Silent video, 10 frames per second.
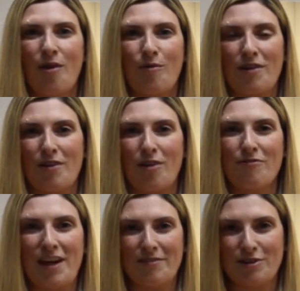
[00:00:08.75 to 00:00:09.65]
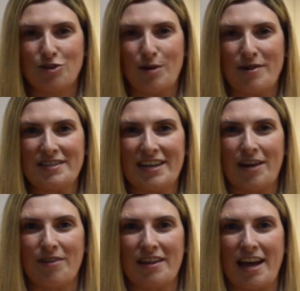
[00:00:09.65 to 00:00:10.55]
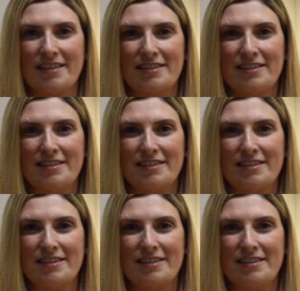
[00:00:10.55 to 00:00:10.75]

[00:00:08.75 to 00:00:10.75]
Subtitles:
one of our favorite treatments to get rid of that